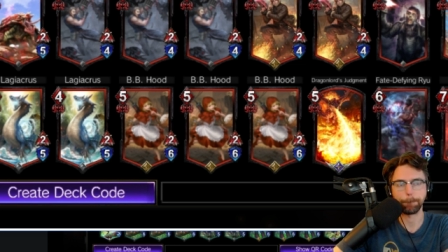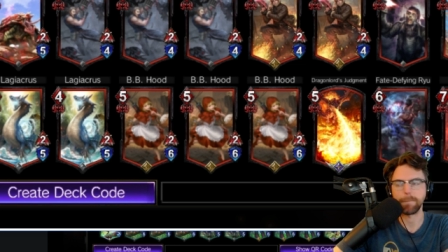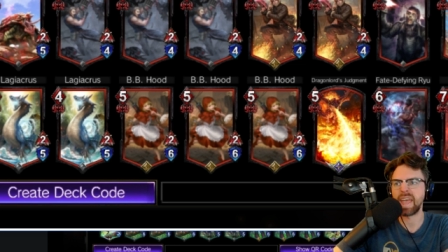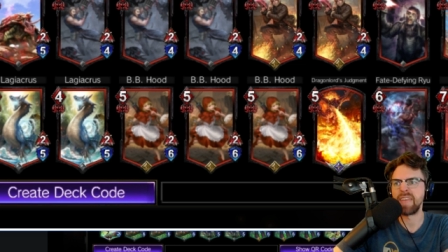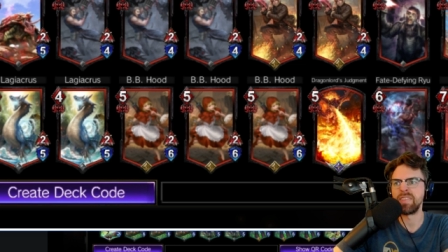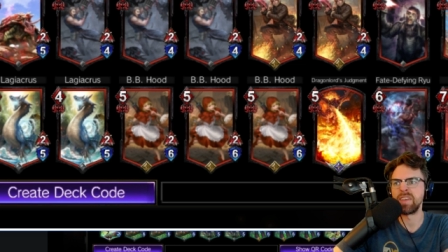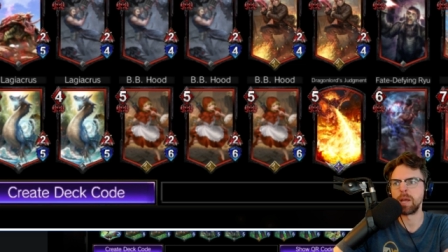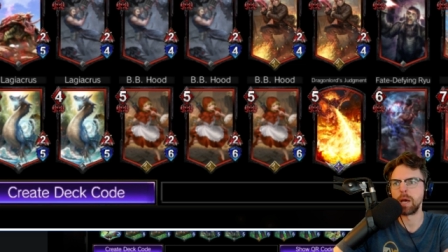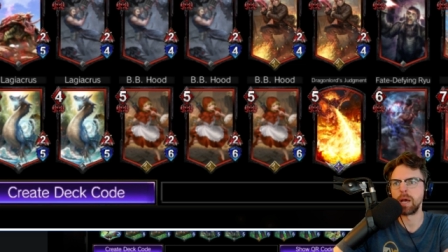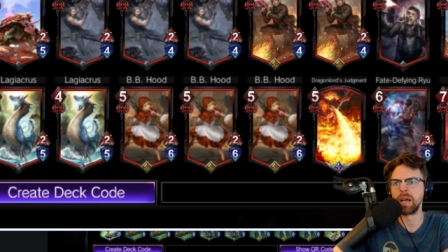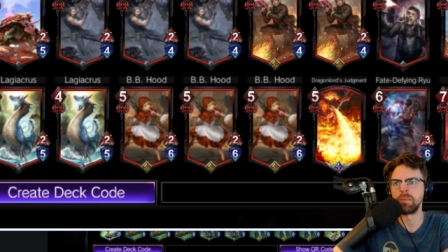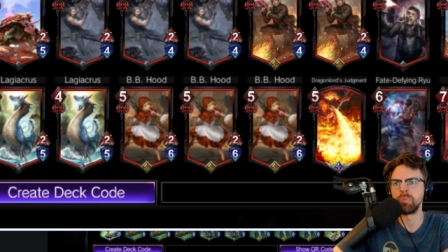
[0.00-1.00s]
And then
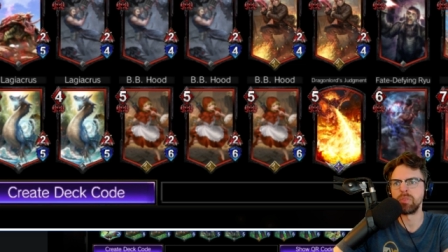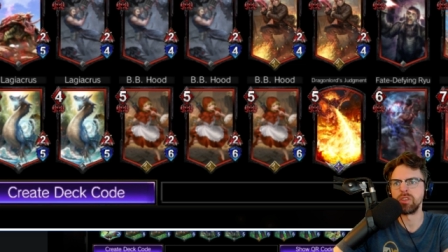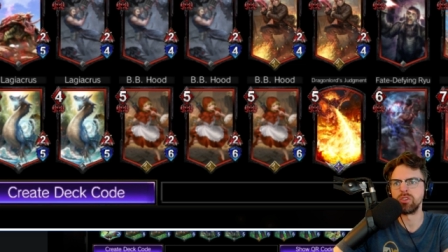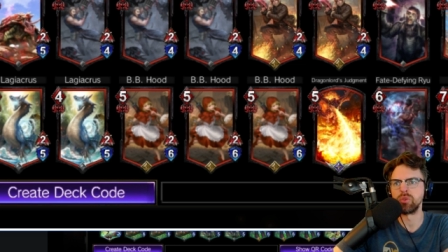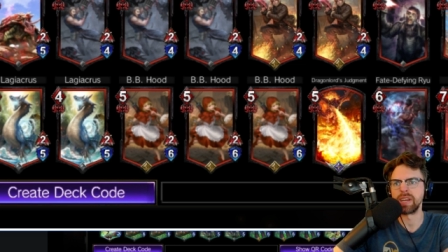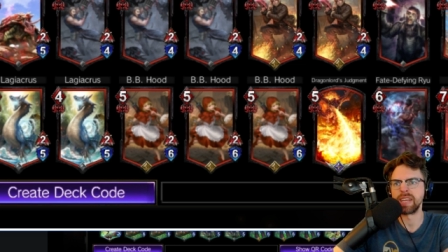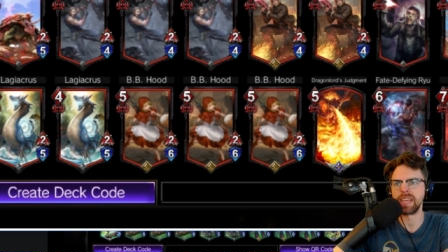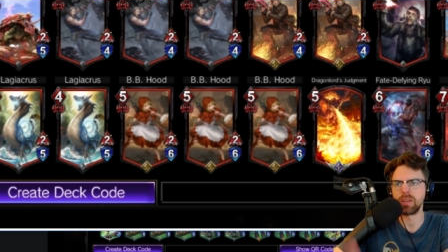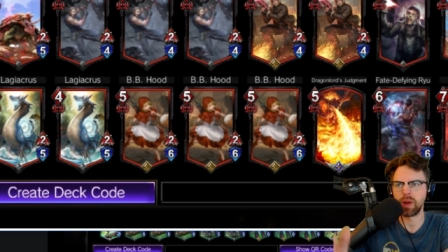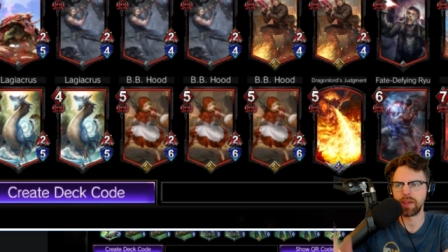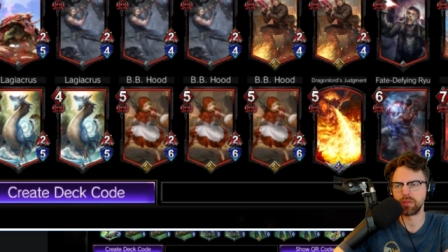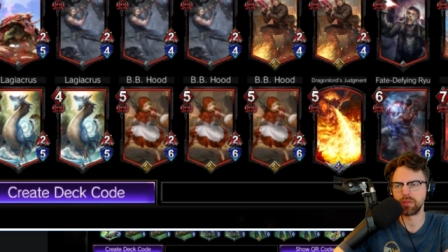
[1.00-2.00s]
the Dread King
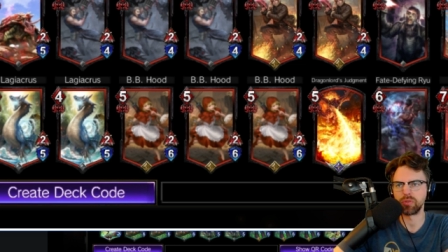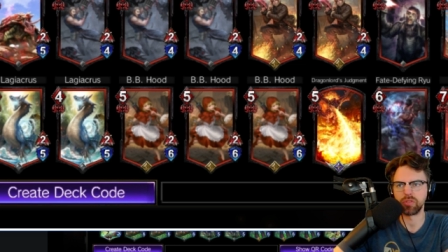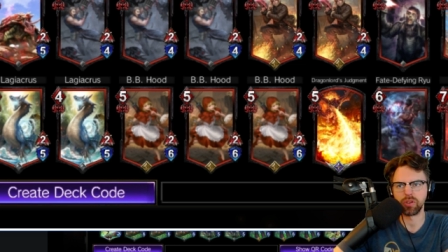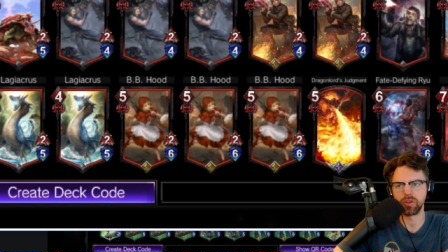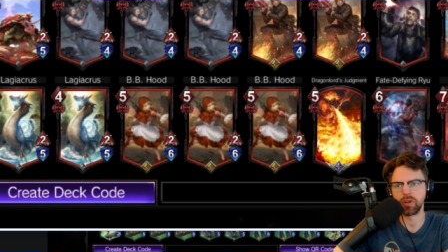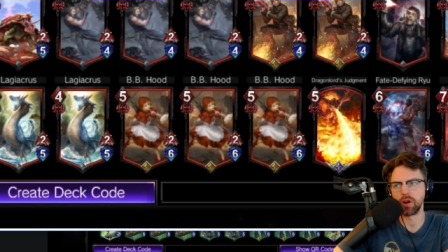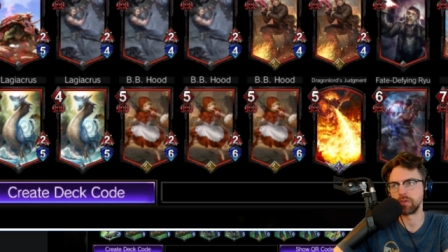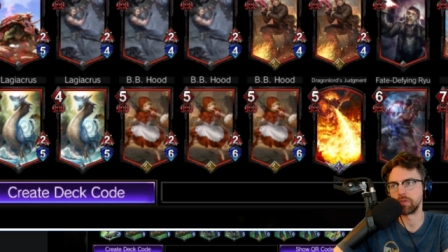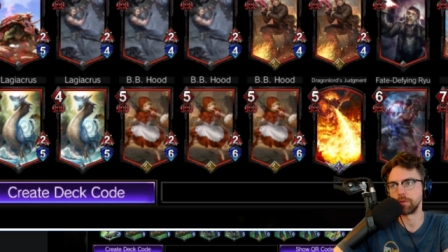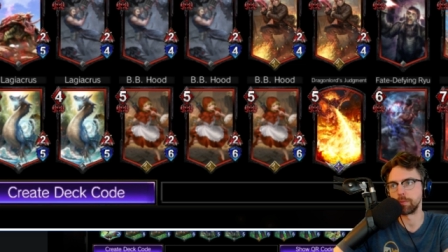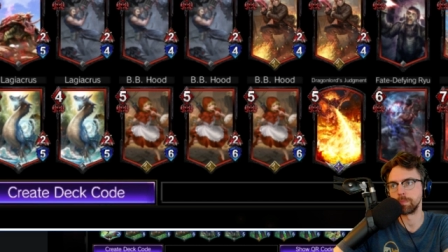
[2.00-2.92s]
Rathalos is a good card too.